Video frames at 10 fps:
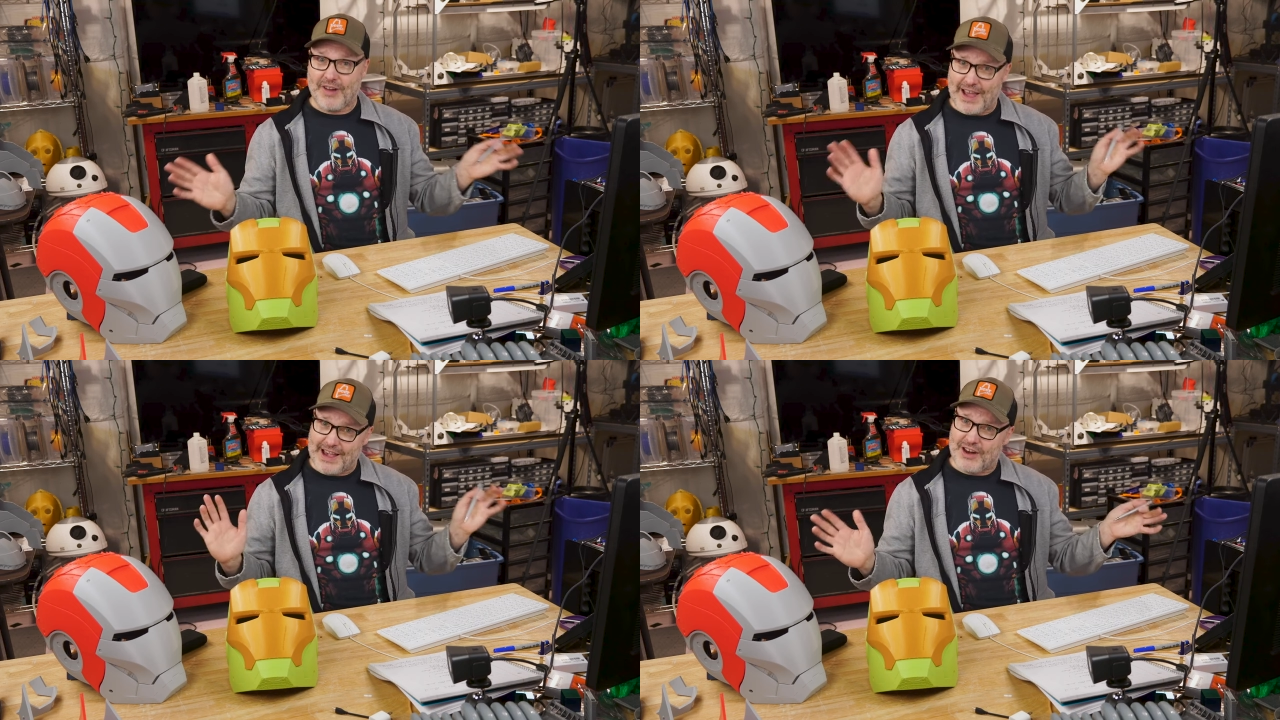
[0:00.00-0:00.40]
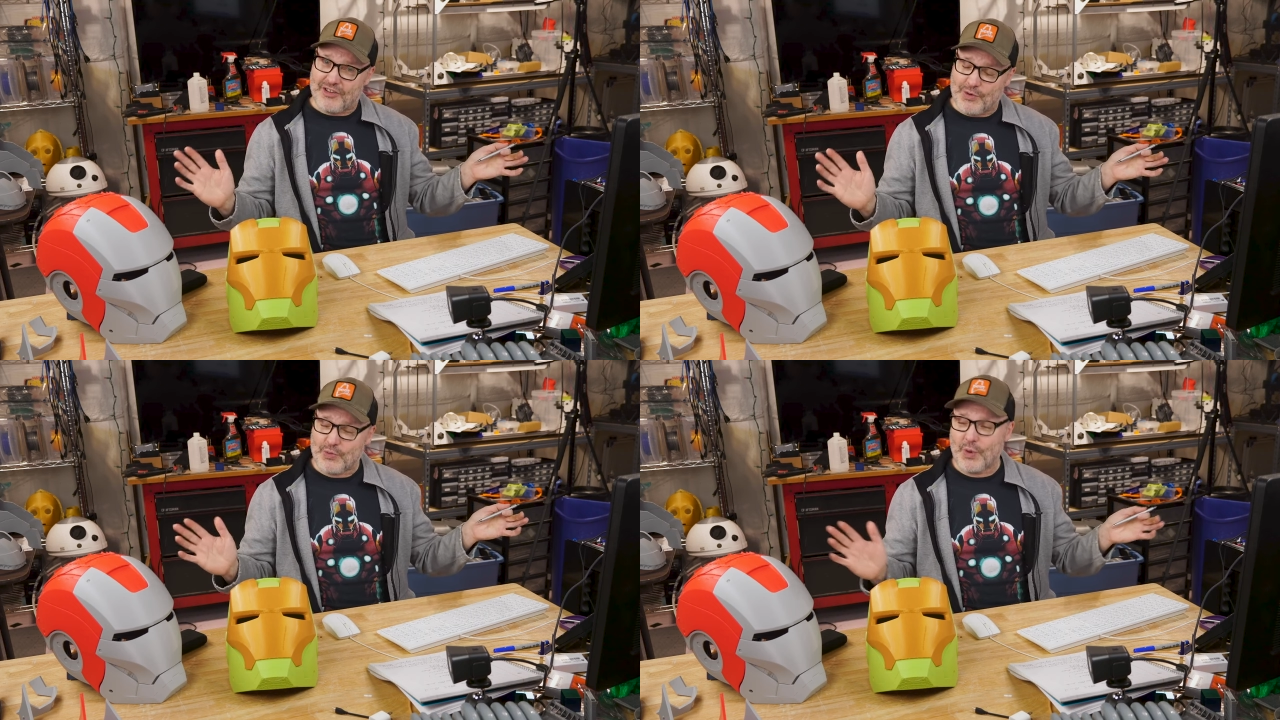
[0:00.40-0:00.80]
I gotta
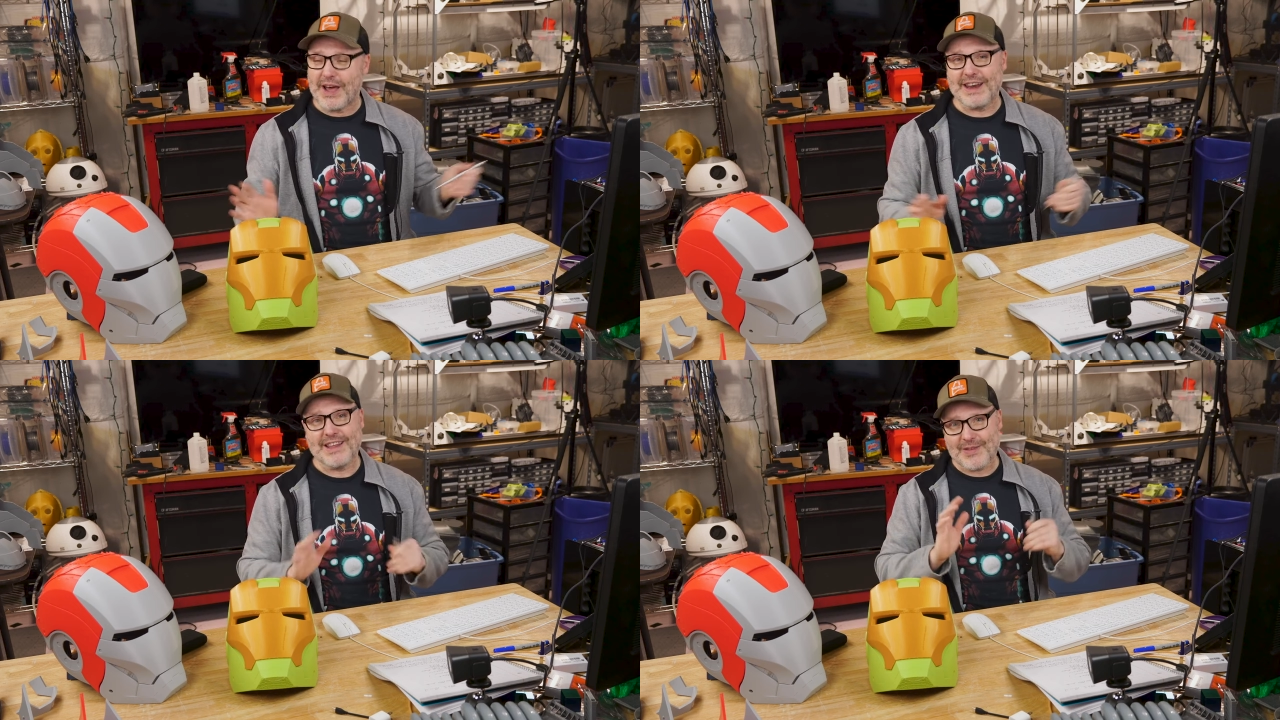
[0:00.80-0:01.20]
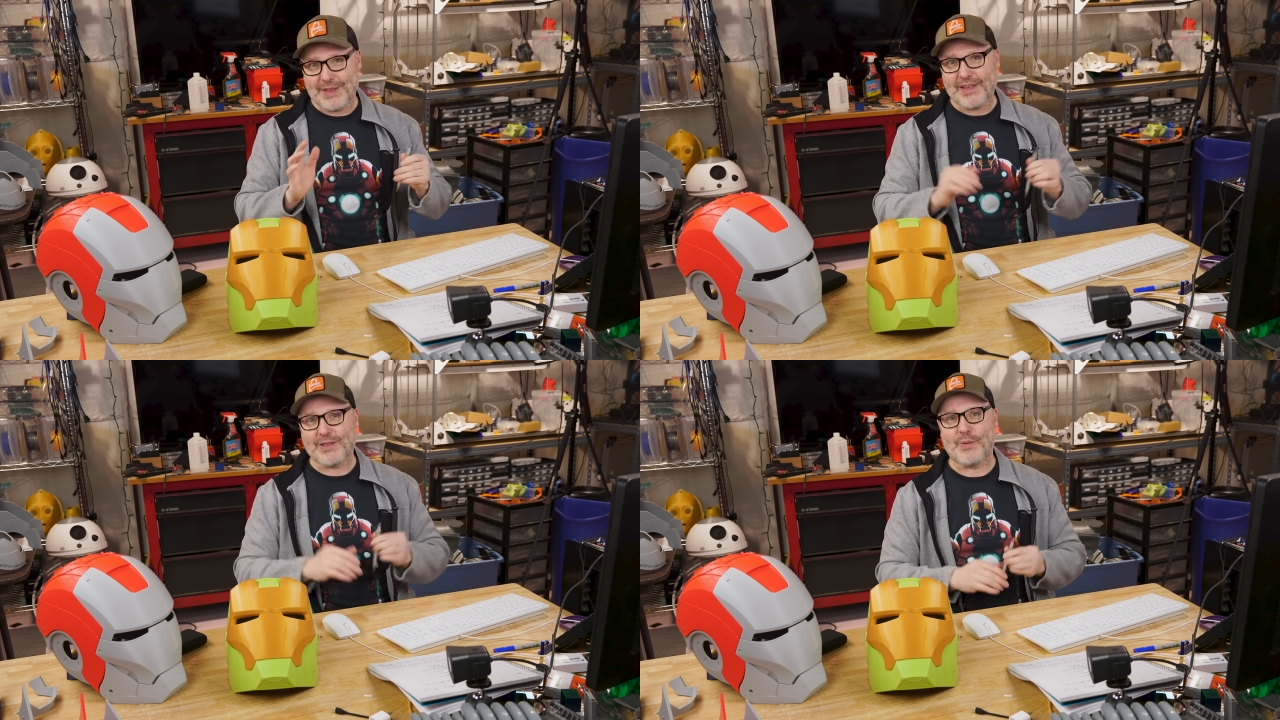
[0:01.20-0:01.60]
choose one, so
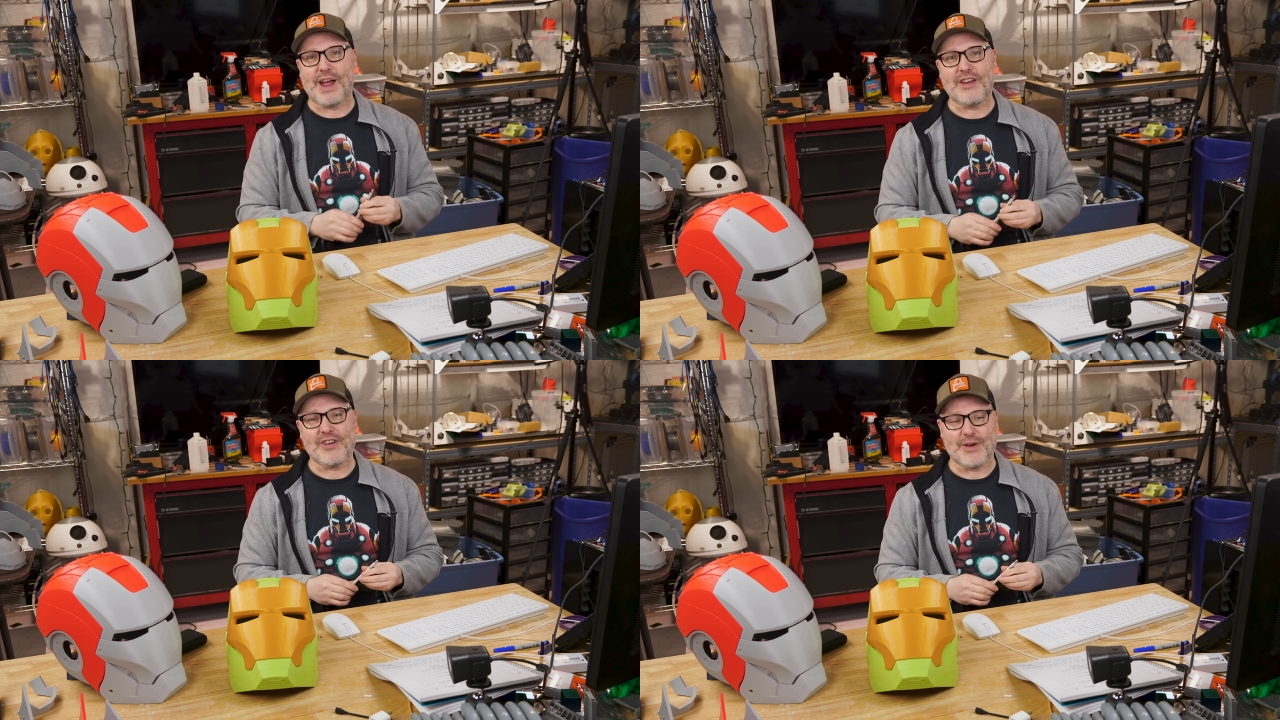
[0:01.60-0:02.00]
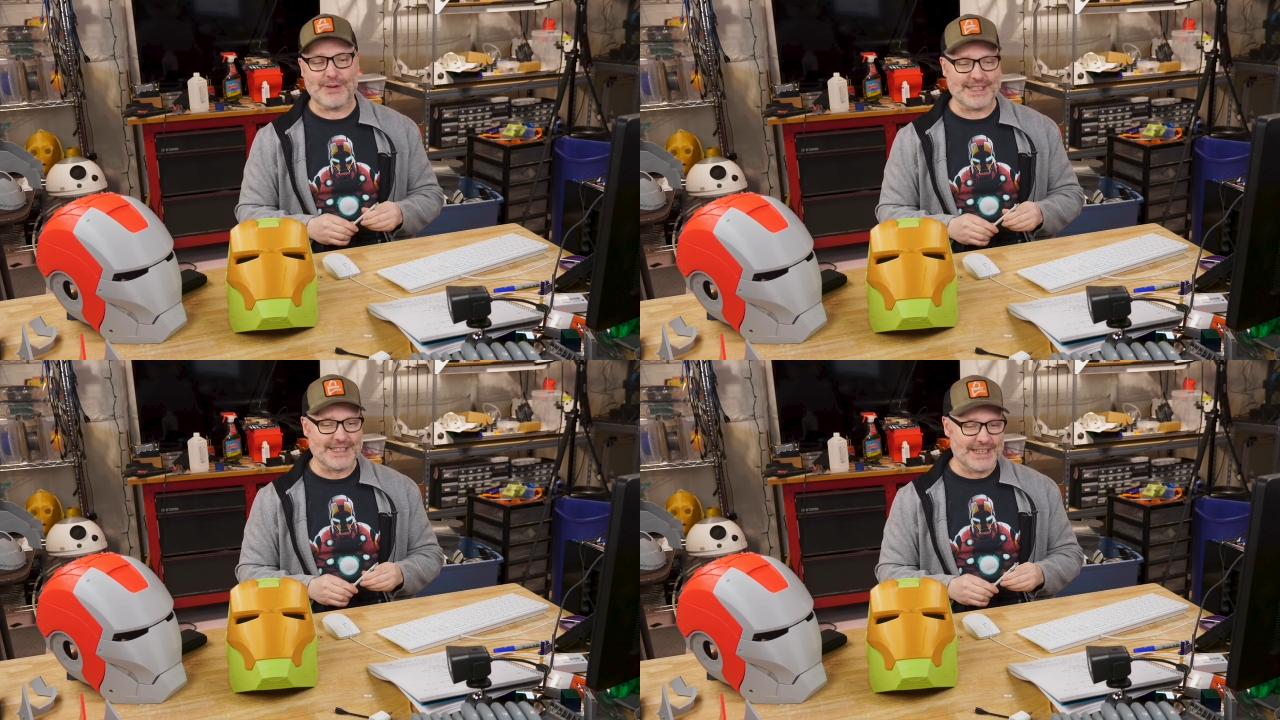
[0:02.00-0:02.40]
that's the one I
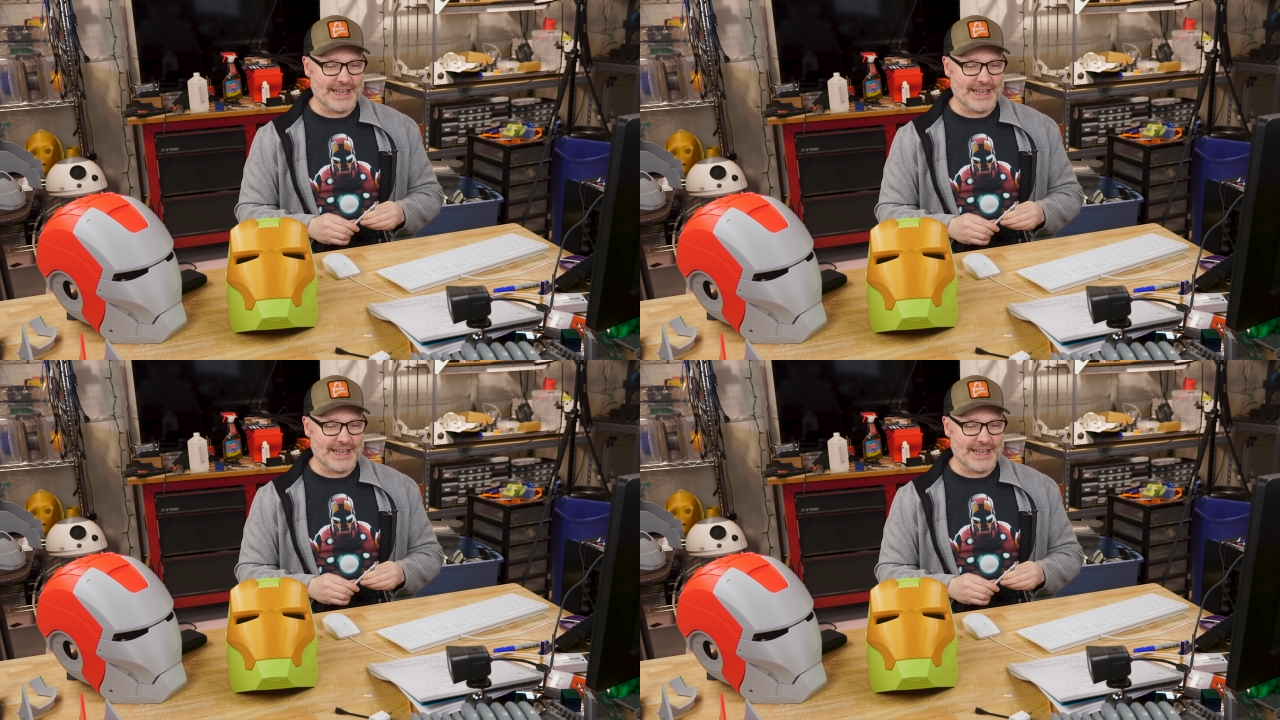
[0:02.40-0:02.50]
chose.